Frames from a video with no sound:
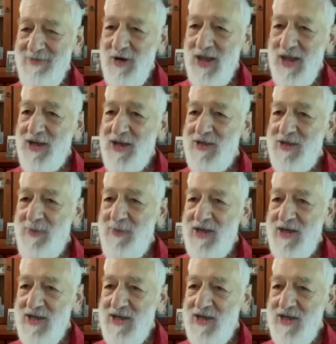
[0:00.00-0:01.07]
the hardest
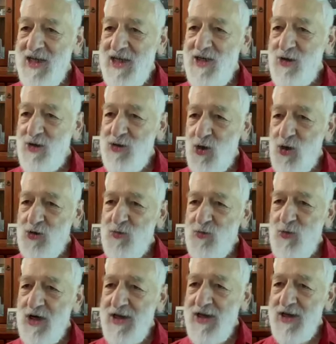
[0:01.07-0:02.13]
bit is getting your jaws
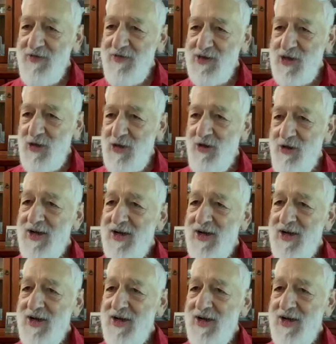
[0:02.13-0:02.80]
working for so long.